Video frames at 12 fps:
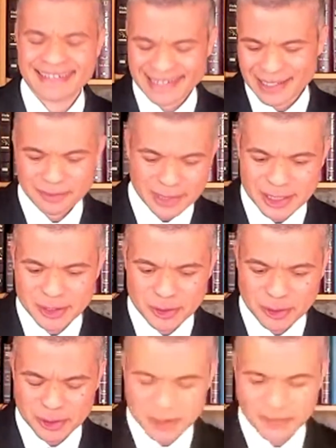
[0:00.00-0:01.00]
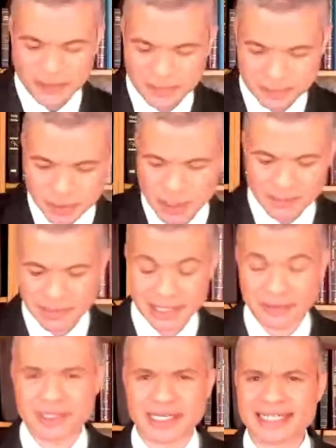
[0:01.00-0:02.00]
a resource from Psalm
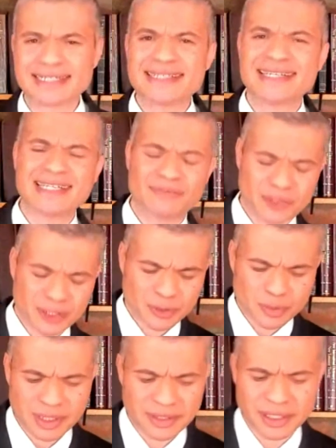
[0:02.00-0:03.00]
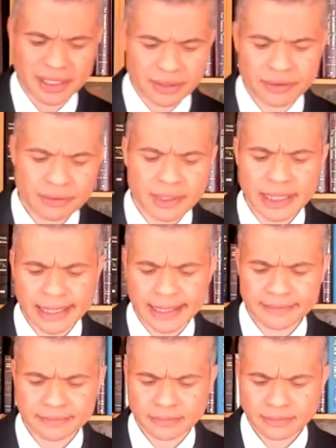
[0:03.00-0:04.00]
119, verse 133.